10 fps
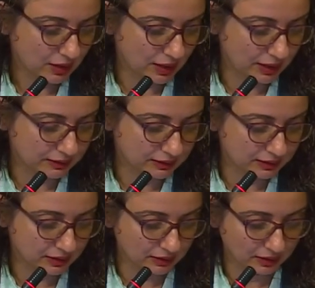And
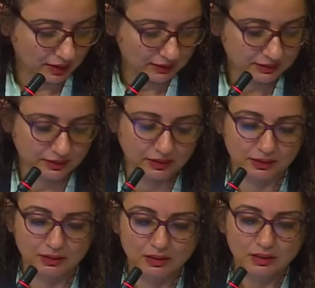the last
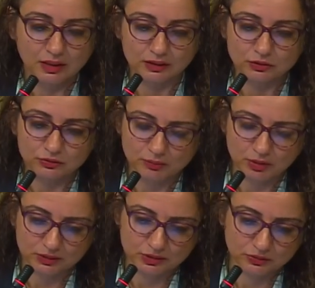thing, in your
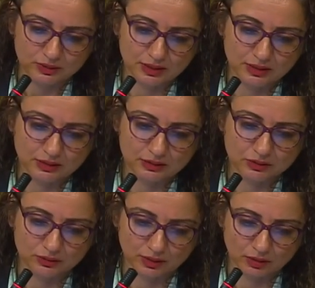remarks today
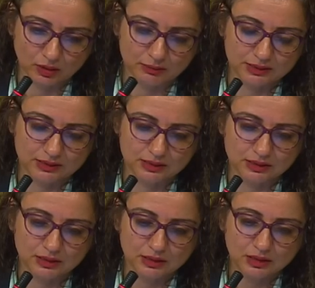to the
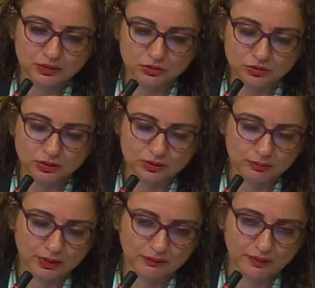committee, you talked
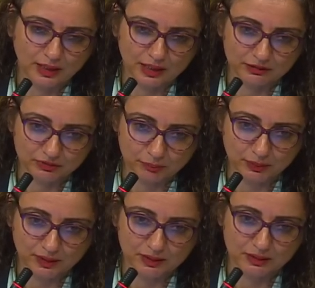about the lack of
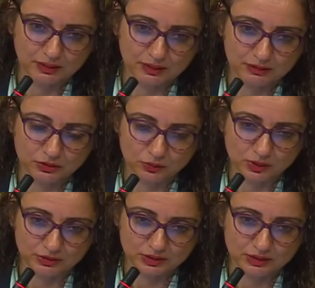empathy that you
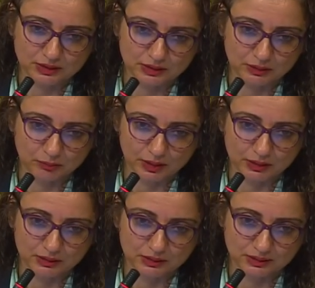are seeing
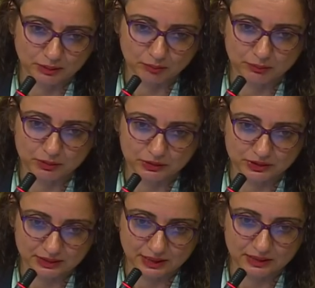by some member
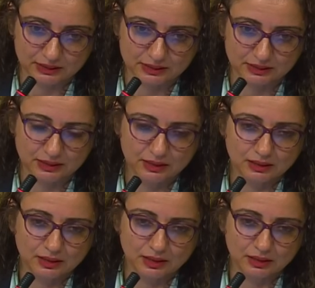states
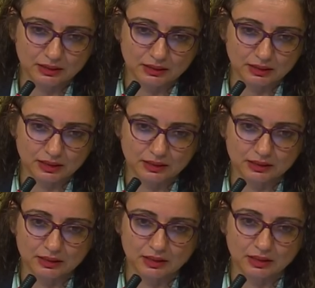
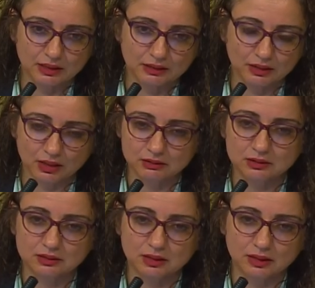in not